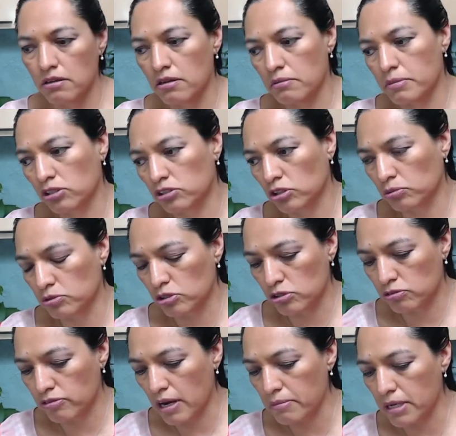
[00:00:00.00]
Because of your
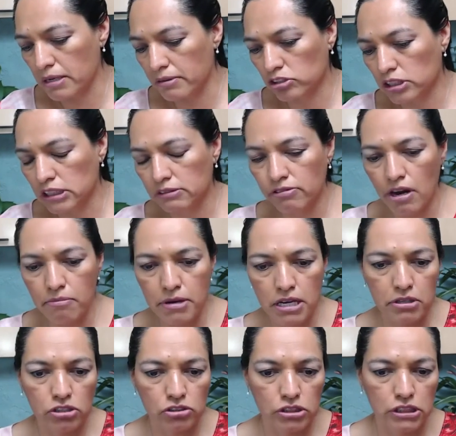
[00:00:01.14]
family, because it's
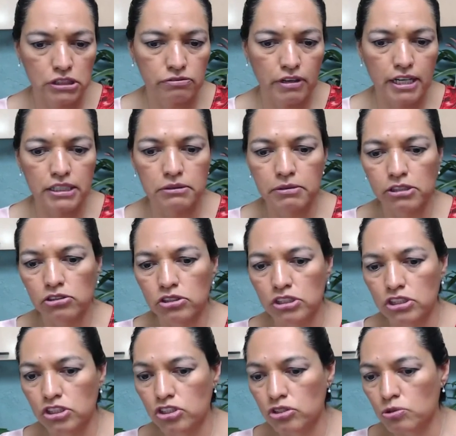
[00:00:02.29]
friends, because
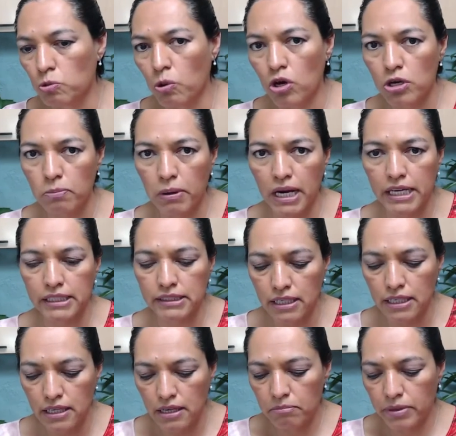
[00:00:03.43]
it's workplace,
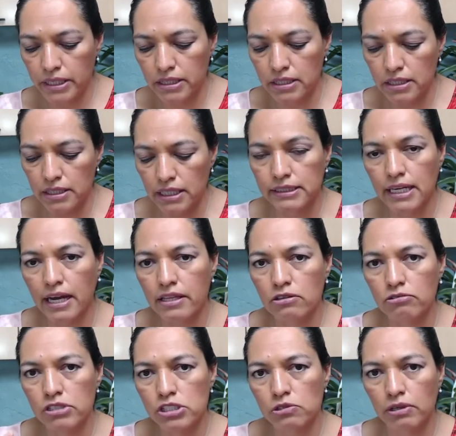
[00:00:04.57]
but decide
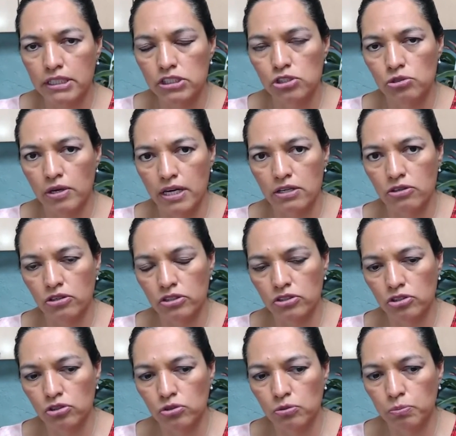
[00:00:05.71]
which ones you are going
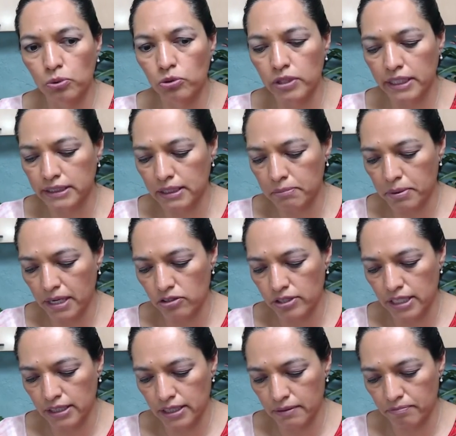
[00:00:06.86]
to put as a
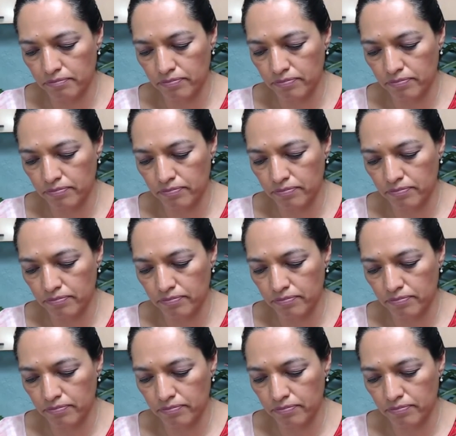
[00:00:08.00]
priority.